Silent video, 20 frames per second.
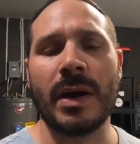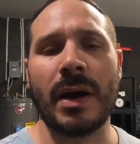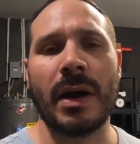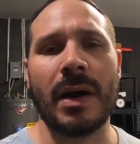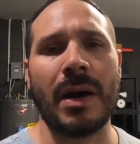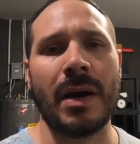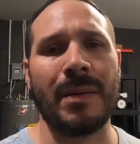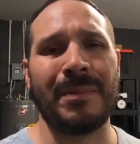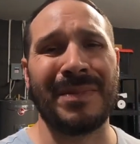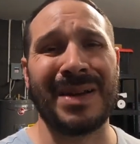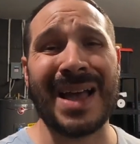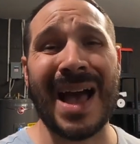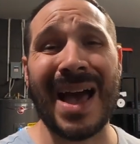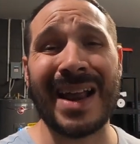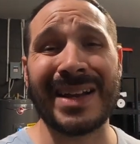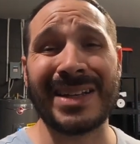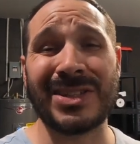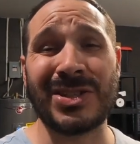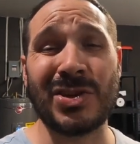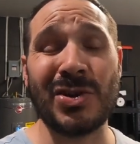
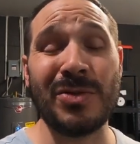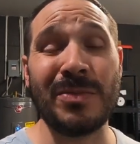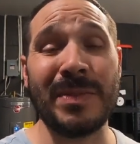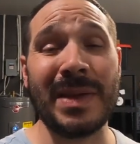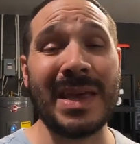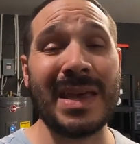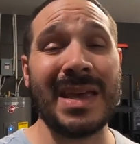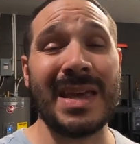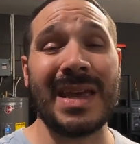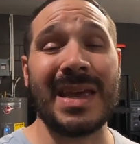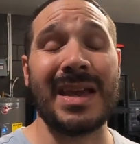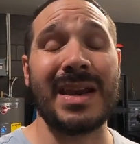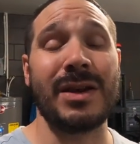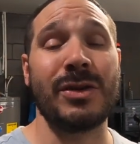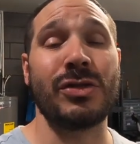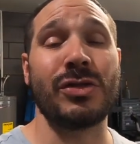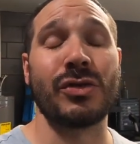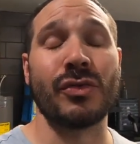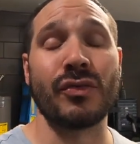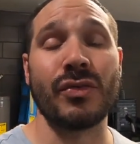Got it to me
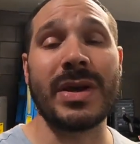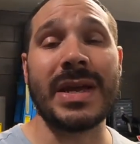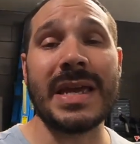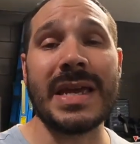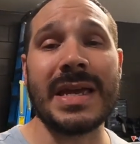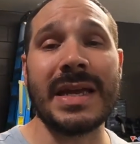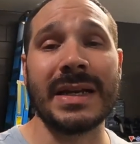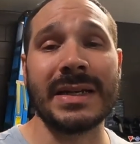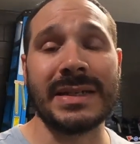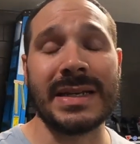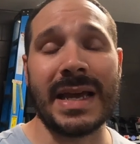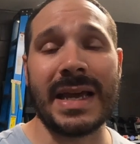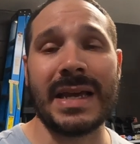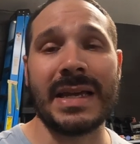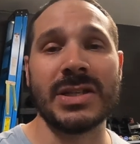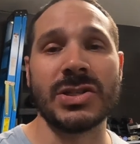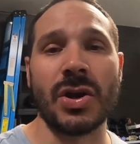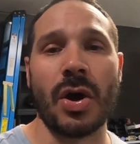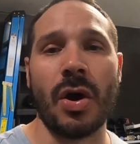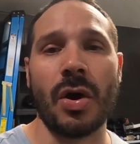in 3
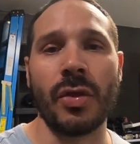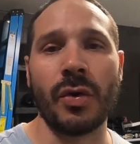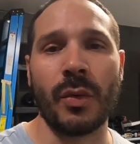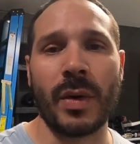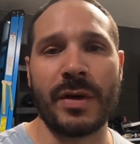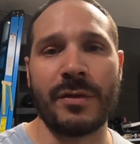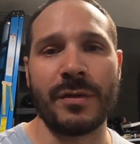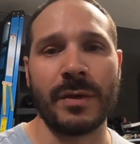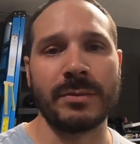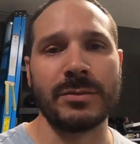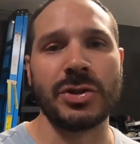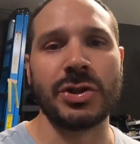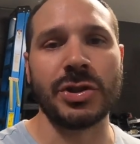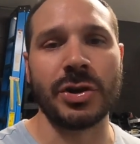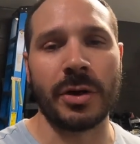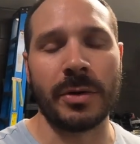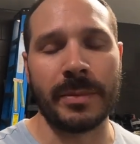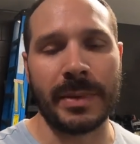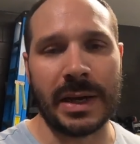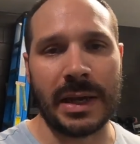days all the way from
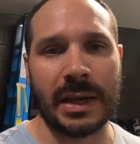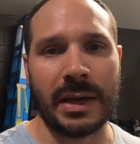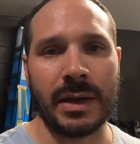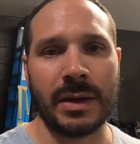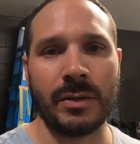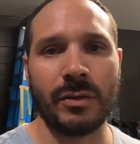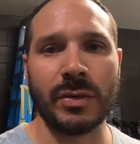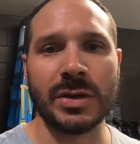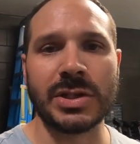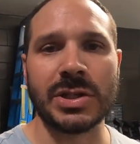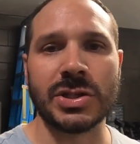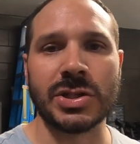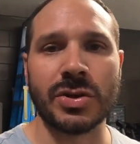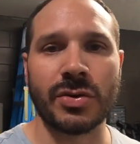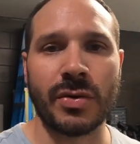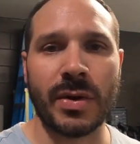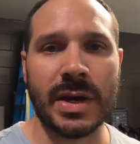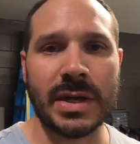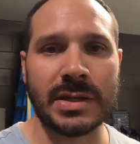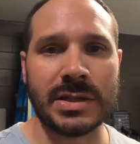Germany, which is
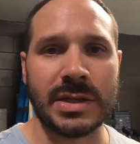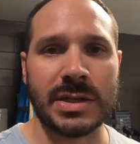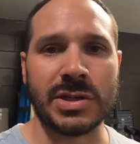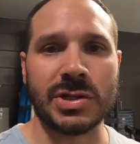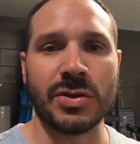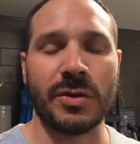crazy.